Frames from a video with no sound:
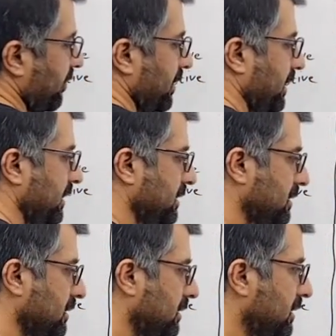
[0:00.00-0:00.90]
have
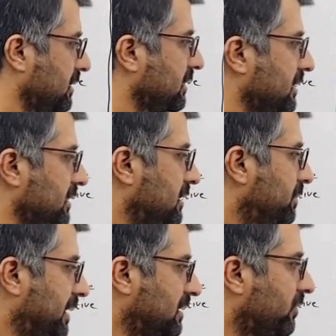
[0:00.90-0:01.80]
placed this sentence
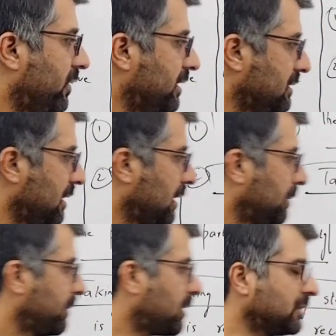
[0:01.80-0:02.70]
in passive voice
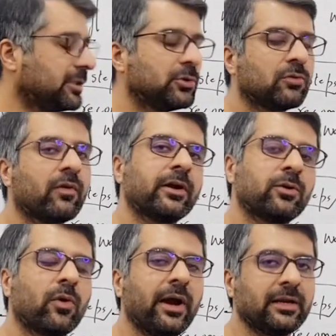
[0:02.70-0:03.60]
because I don't want
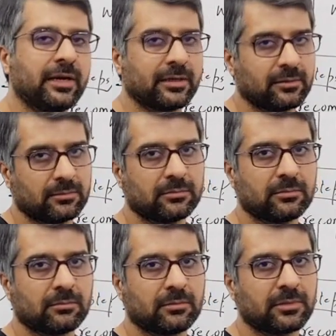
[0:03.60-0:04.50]
to highlight
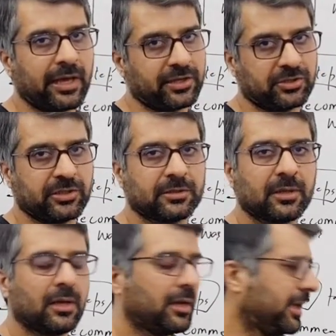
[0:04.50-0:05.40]
the agent.
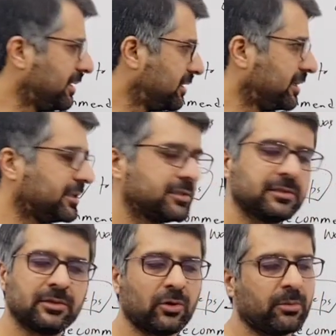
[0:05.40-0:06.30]
Agent
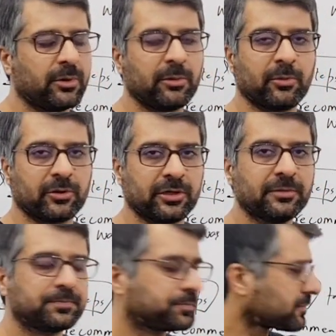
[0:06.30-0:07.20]
is no more
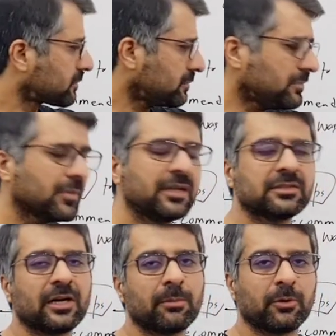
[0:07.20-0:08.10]
important.
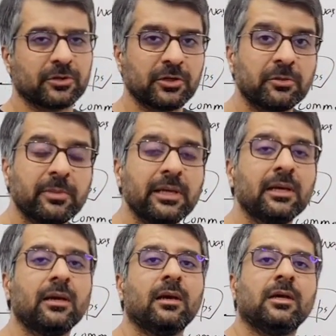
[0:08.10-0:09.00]
It's not important to me.
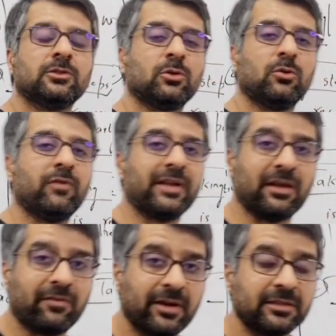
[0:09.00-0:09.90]
So
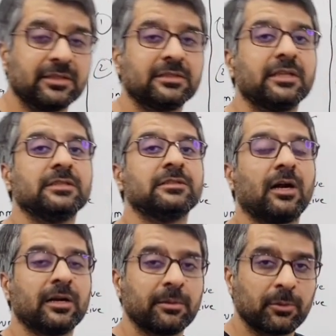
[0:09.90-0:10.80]
whenever agent is
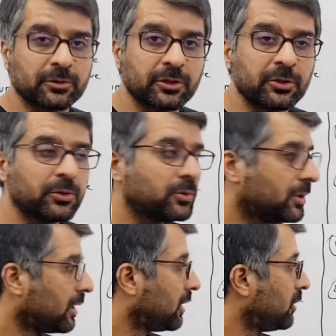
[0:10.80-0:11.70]
not important to you,
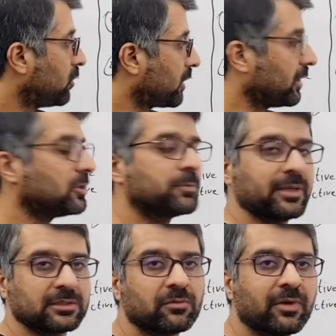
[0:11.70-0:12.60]
you can use
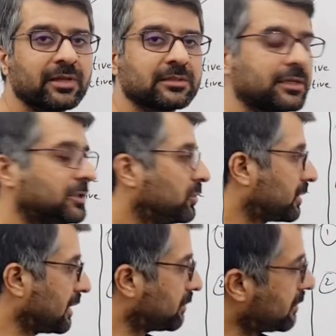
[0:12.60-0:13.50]
passive voice and you
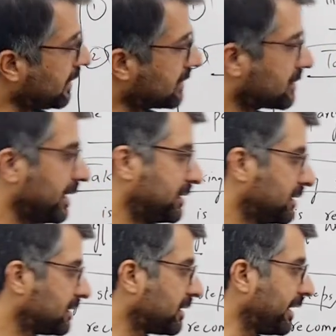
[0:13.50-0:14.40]
can place the
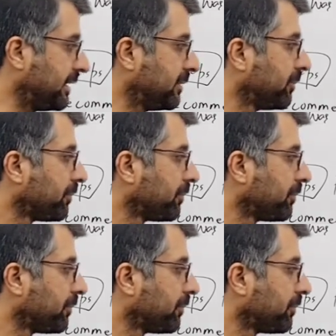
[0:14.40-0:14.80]
agent right